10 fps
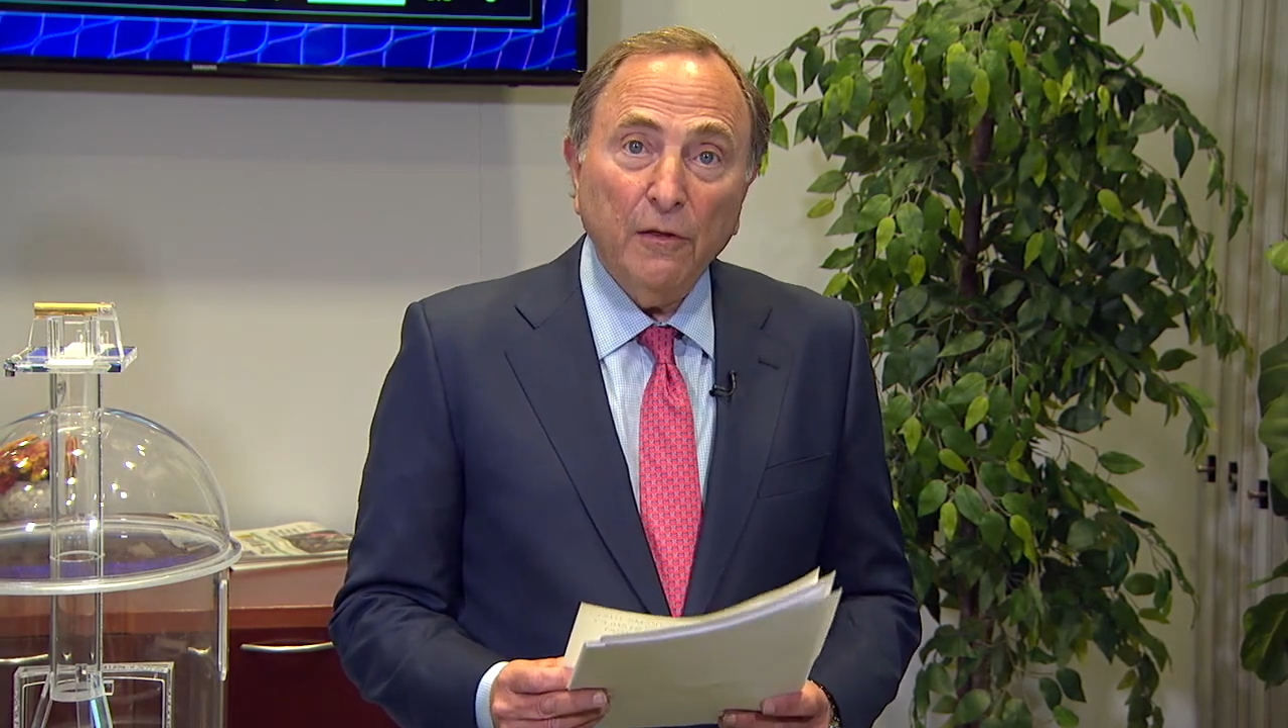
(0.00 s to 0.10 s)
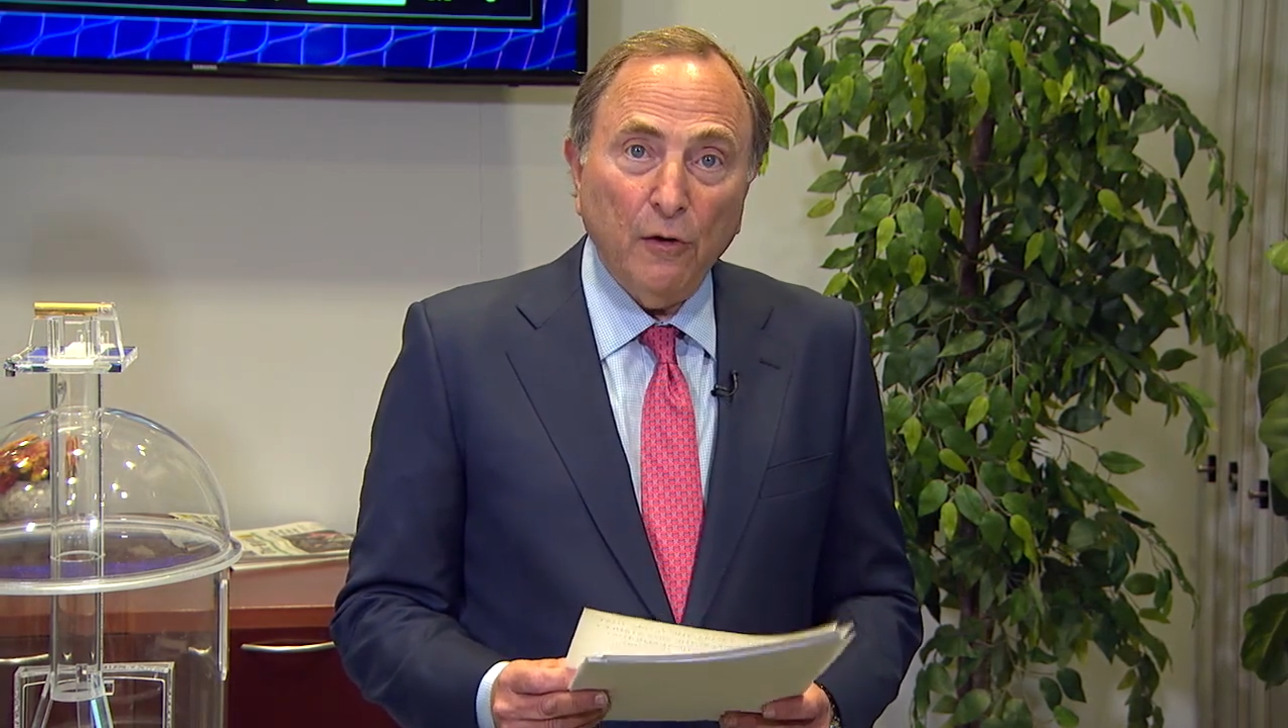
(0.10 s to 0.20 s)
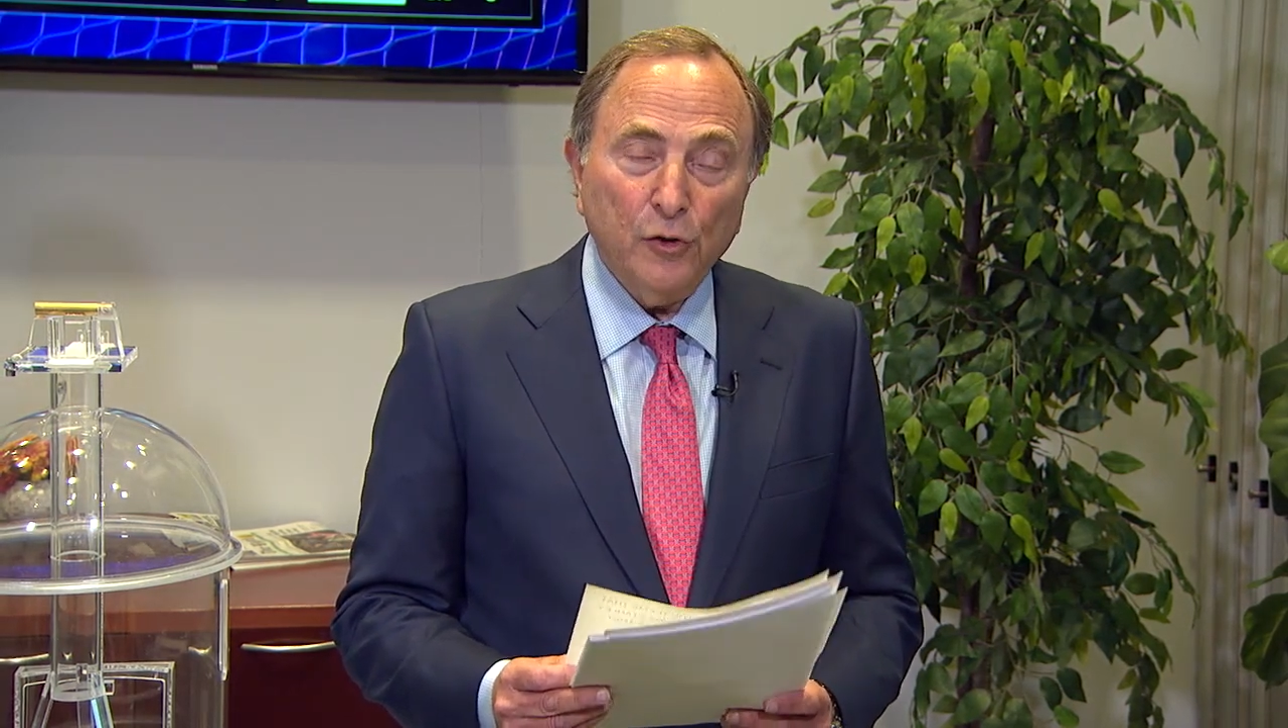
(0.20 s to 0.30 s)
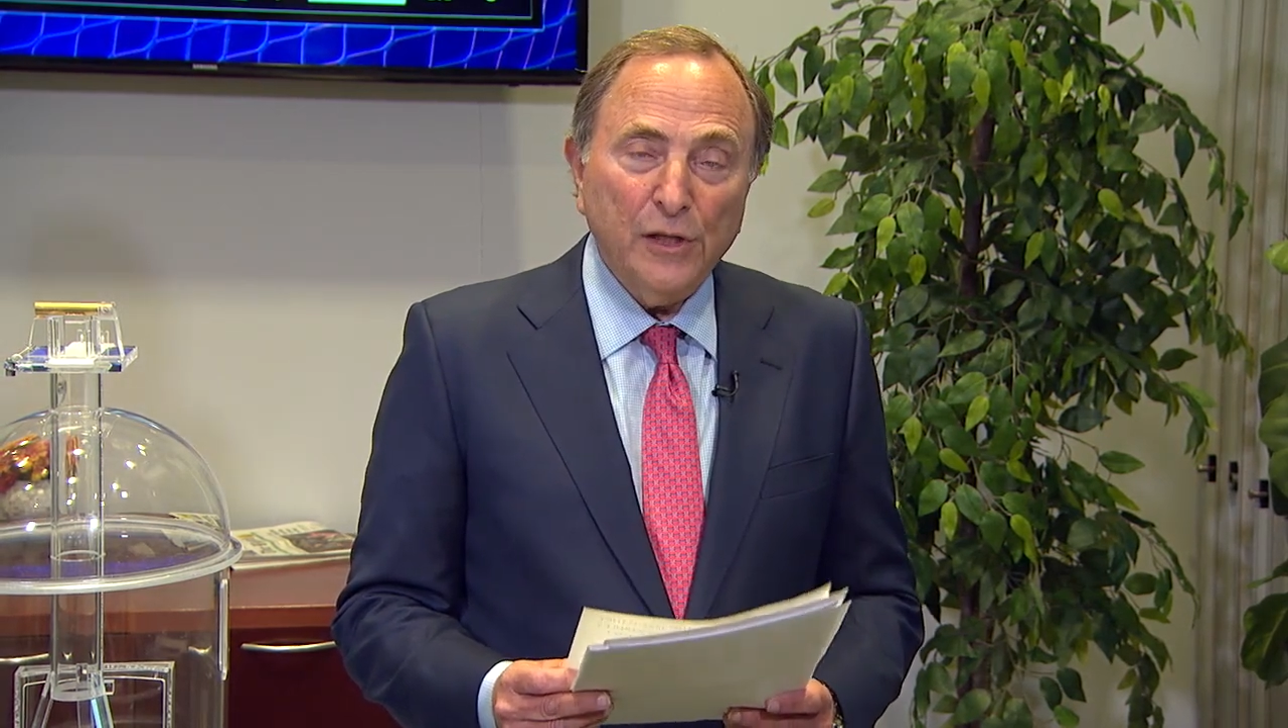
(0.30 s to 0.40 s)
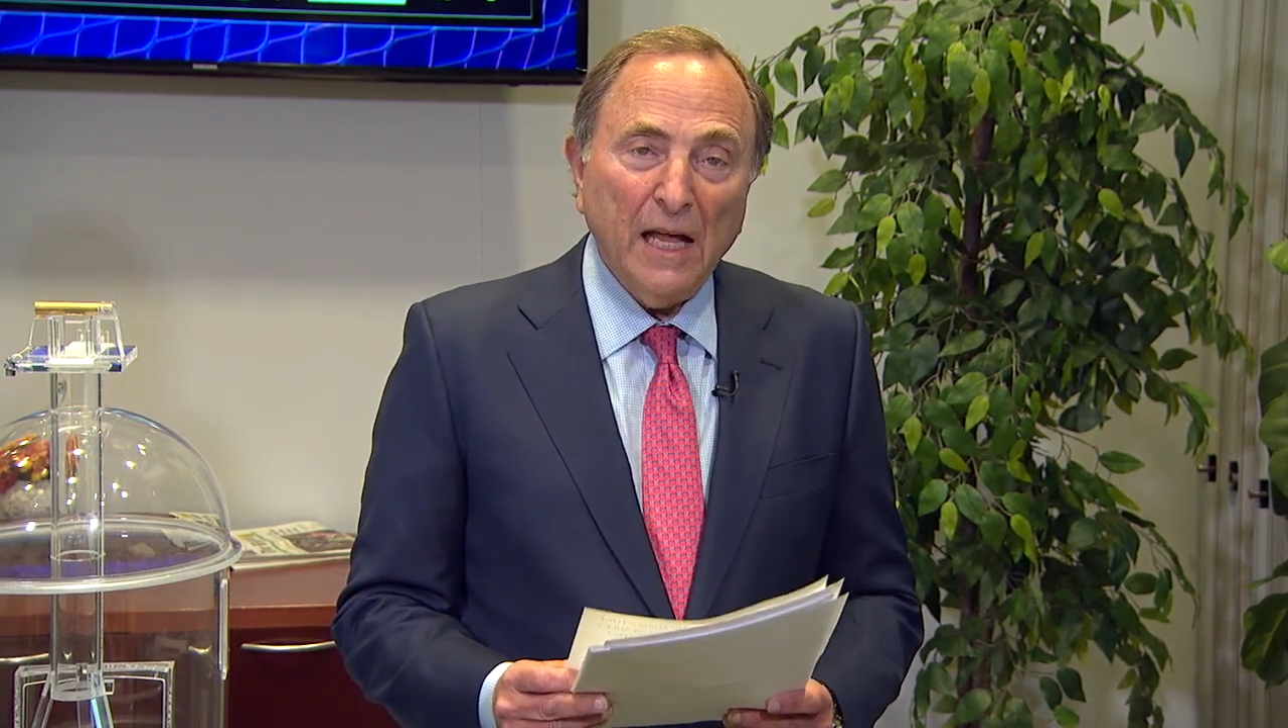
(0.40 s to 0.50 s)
those